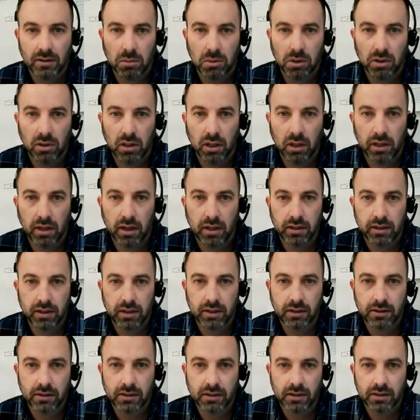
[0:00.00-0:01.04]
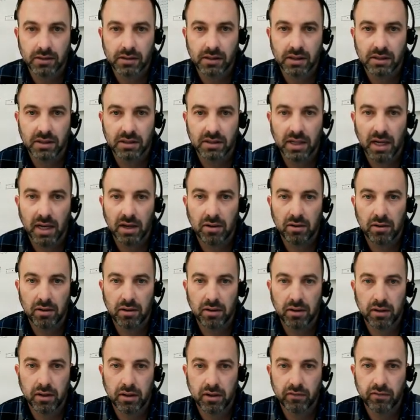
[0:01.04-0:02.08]
Double click on this. This is a
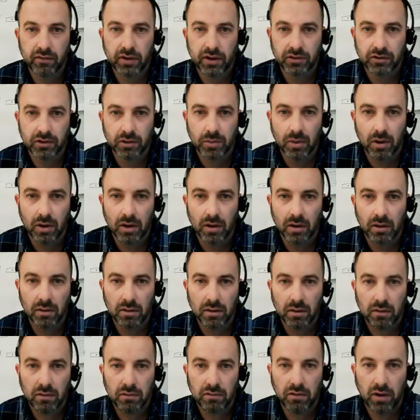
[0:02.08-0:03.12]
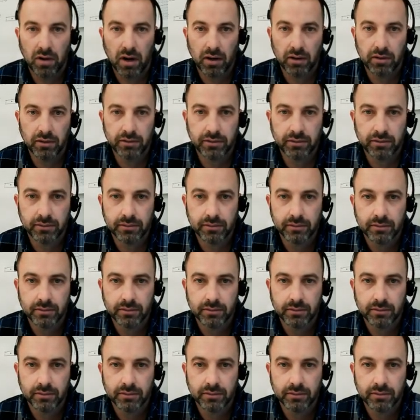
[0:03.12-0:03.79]
standard Inventor part file.